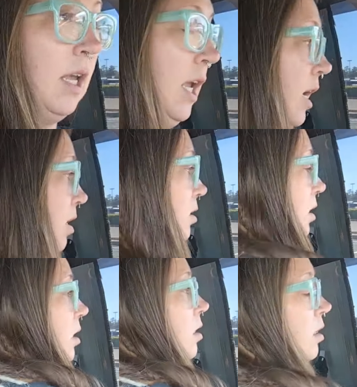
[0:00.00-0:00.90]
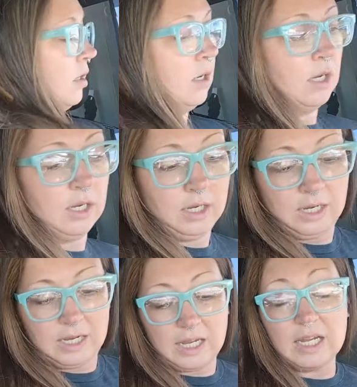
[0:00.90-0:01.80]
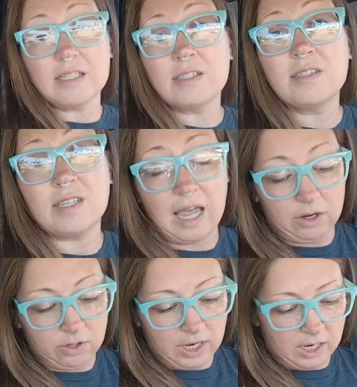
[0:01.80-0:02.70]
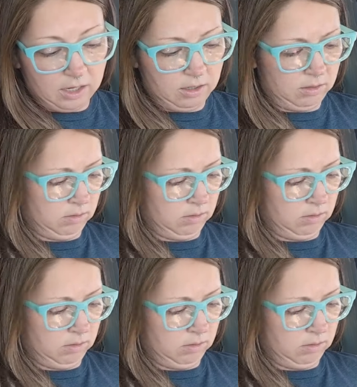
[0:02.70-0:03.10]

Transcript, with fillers: and it's Saturday.